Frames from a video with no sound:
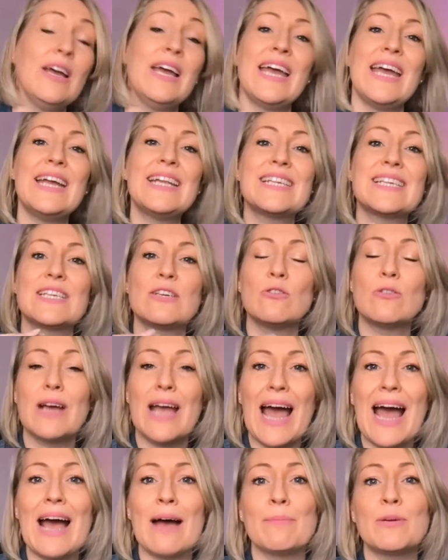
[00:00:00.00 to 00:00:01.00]
it's still
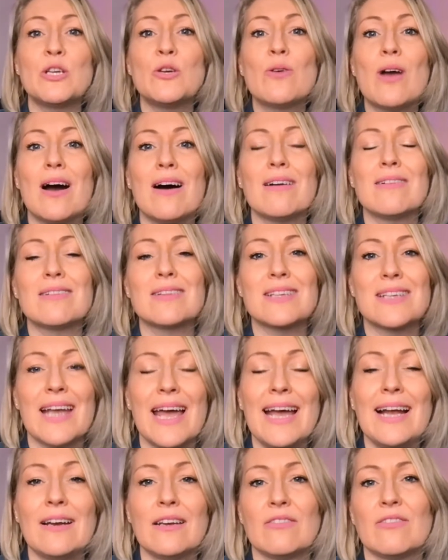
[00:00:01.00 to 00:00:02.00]
capped. You can't
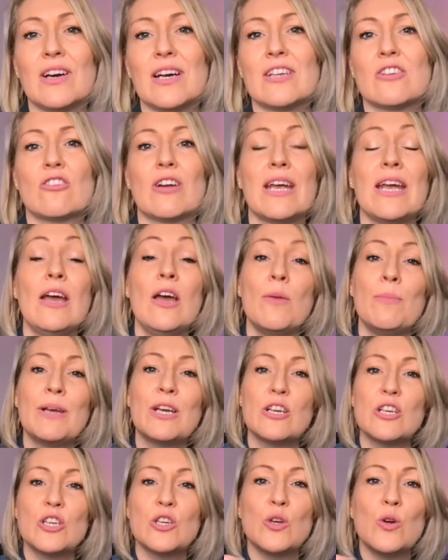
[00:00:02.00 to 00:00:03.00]
scale advisory
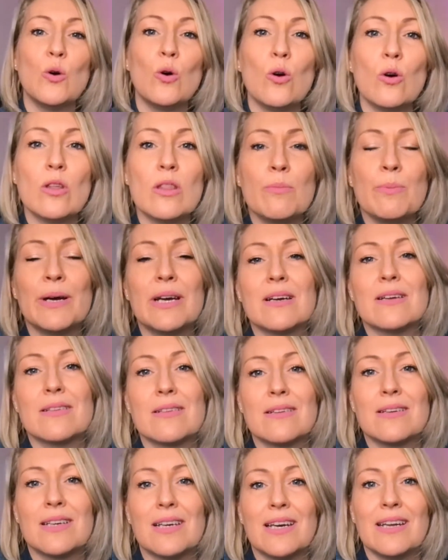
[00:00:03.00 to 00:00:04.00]
because you're the
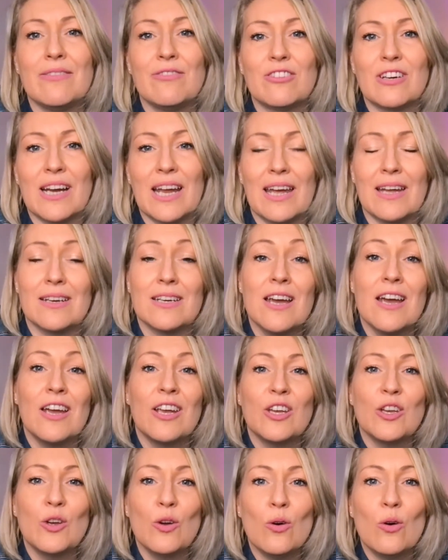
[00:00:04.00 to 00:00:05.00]
person delivering it.
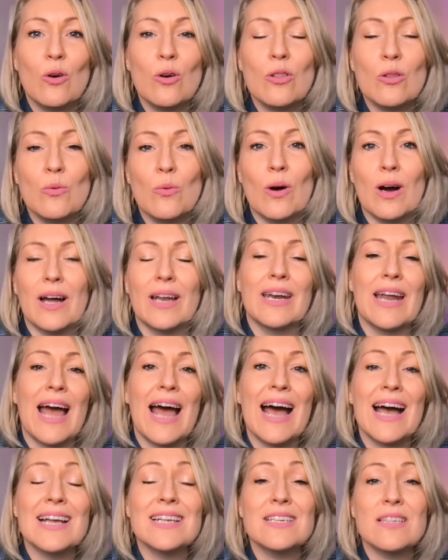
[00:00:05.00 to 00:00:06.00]
You're the one,
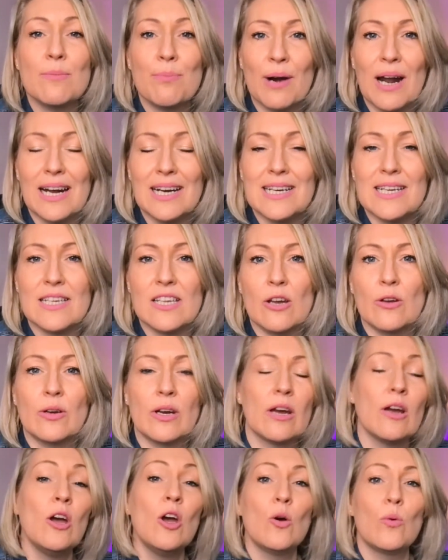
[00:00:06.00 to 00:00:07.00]
as the practice
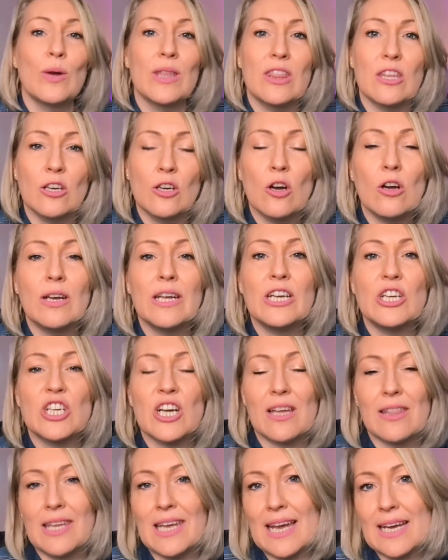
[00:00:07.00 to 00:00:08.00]
owner, with the knowledge
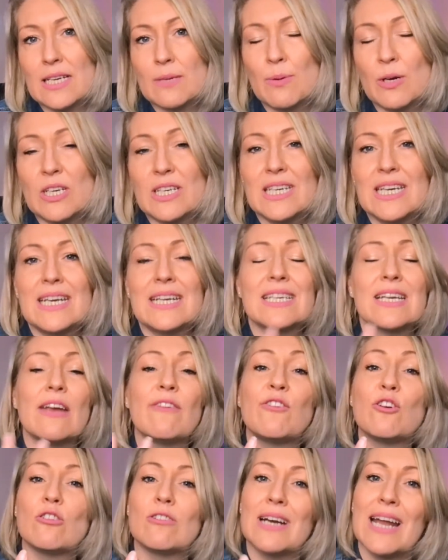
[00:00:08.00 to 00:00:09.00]
and the expertise. If
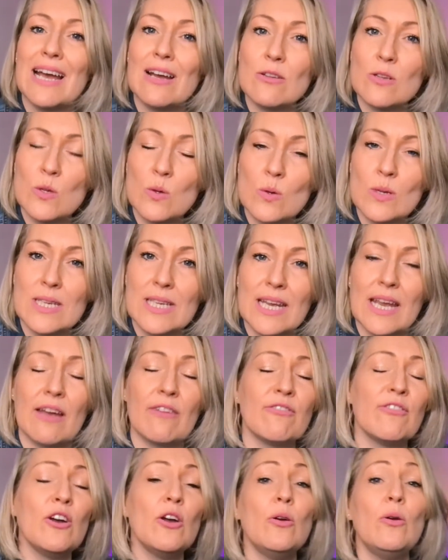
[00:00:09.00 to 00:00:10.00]
you're an outsourced
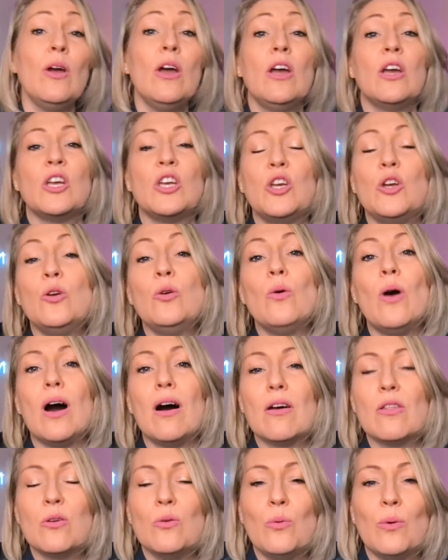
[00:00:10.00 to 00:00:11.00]
CFO, you
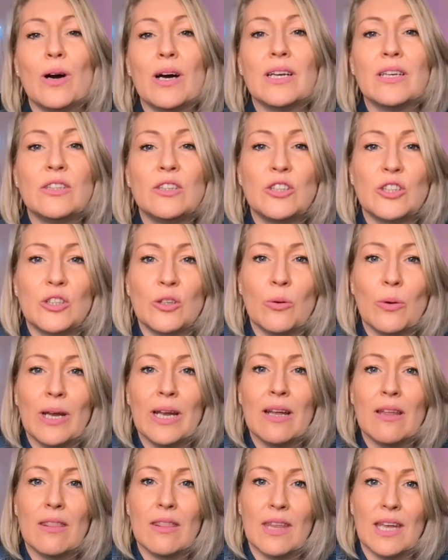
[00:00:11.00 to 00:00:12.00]
are the one
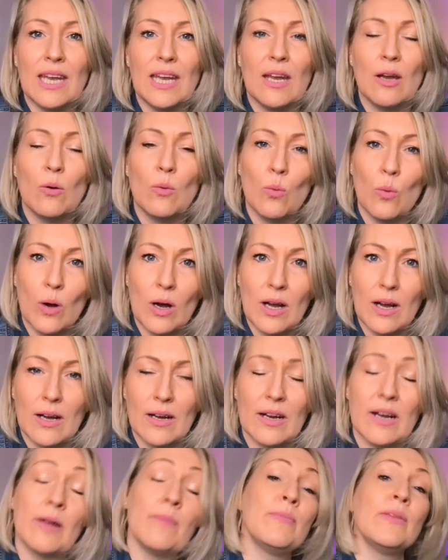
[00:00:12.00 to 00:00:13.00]
doing the
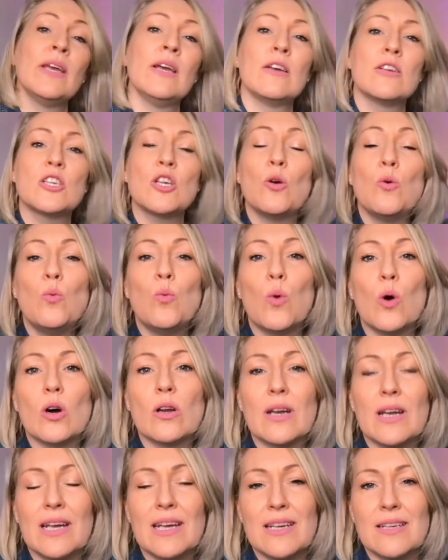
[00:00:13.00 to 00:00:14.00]
work. So
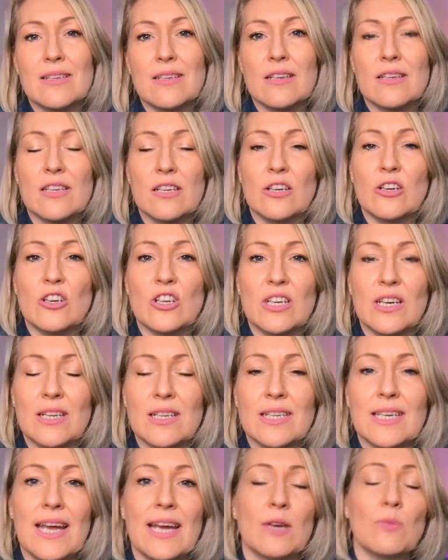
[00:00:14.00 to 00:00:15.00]
what is the solution
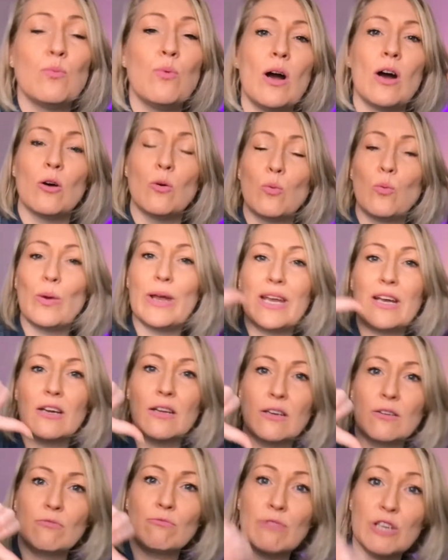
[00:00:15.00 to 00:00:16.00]
instead? Well, we
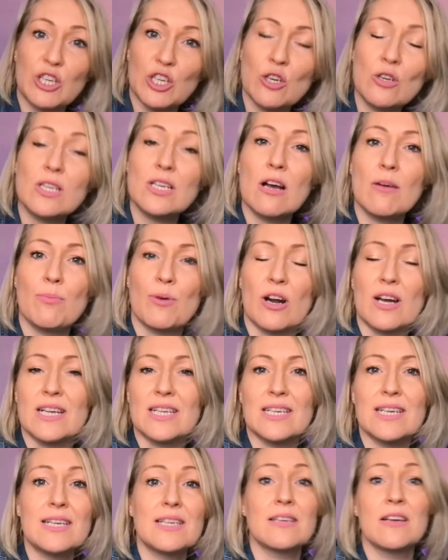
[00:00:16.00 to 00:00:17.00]
can reduce our
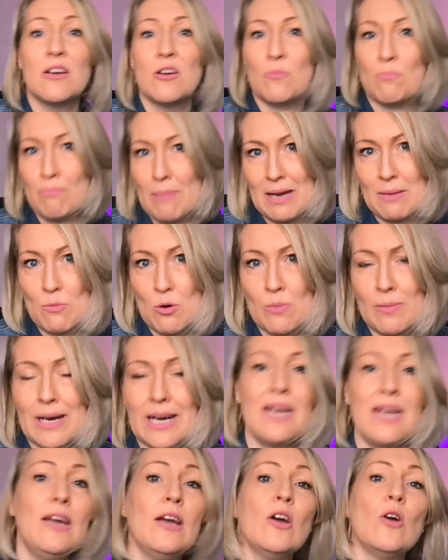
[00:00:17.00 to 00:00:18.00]
prices, make more
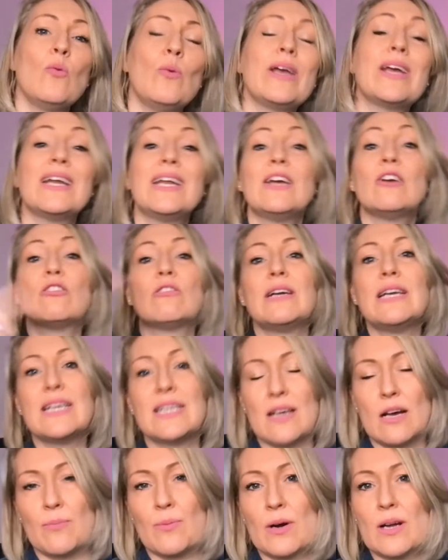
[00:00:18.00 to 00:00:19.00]
money. We can increase
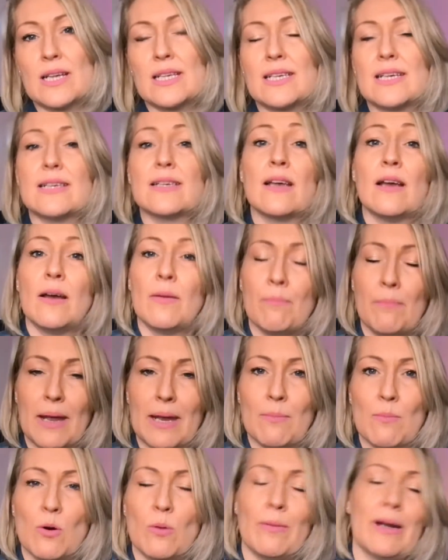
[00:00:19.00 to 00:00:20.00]
our prices, make
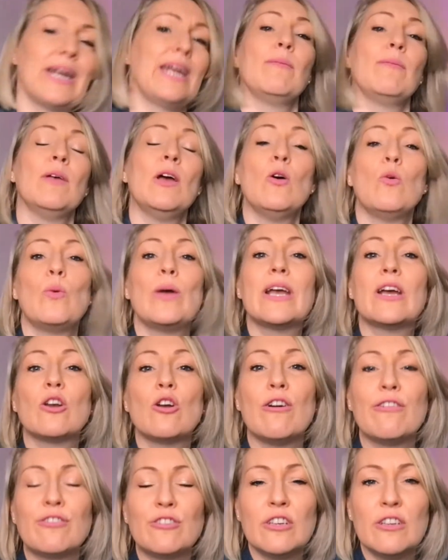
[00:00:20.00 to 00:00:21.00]
more money. We can
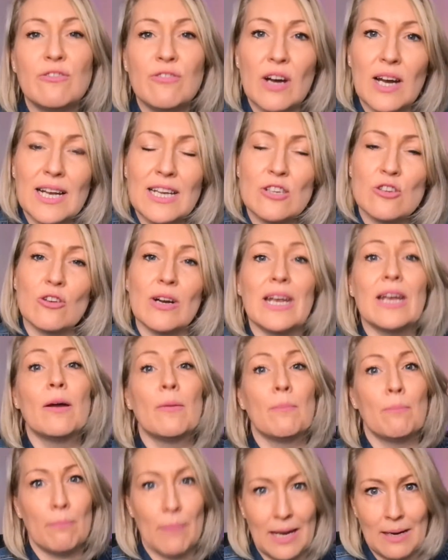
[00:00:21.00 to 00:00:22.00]
offer advisory,
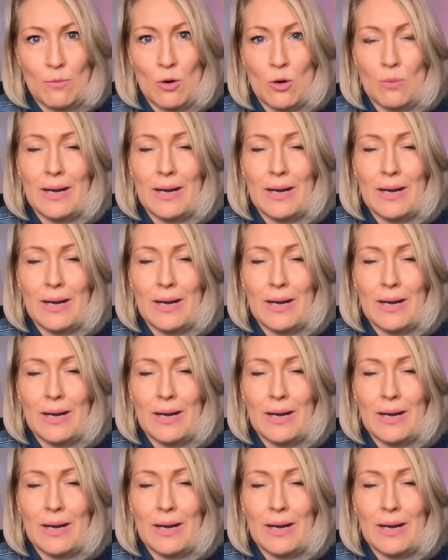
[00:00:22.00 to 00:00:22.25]
make more